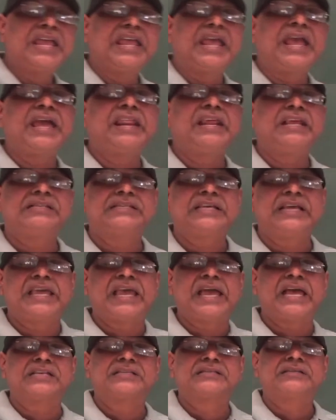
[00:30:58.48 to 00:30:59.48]
air is
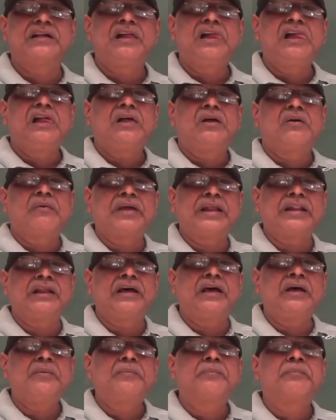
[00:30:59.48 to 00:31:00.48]
a gas. When
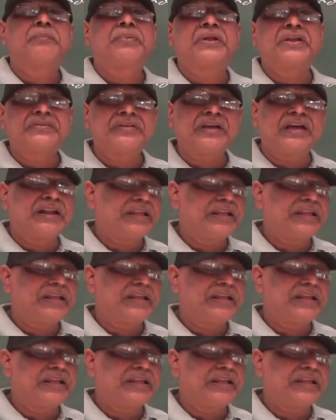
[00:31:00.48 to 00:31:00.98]
pressure